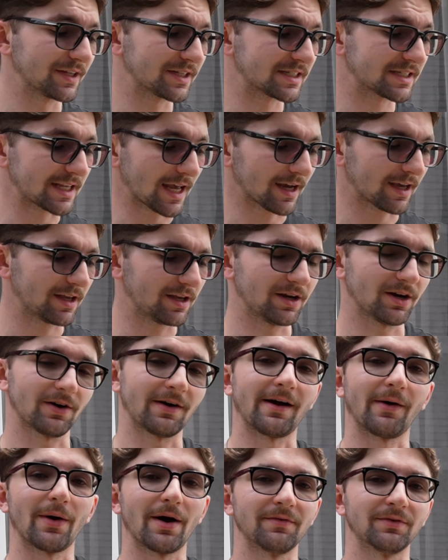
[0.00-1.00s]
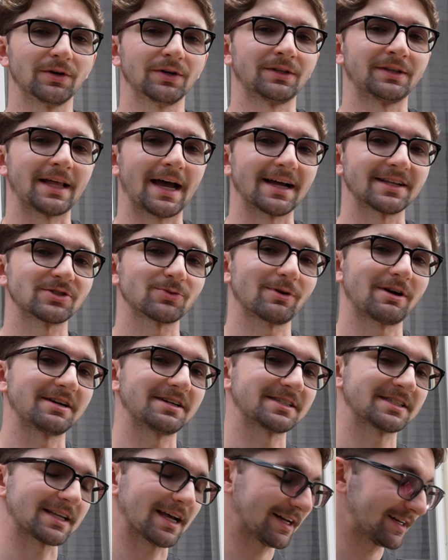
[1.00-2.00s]
The second year, however, that's when I
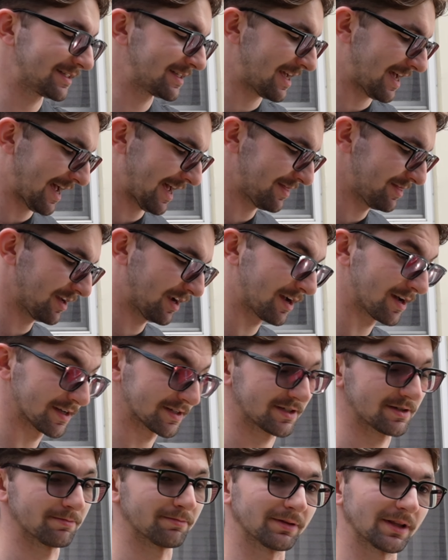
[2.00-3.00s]
decided to add the custom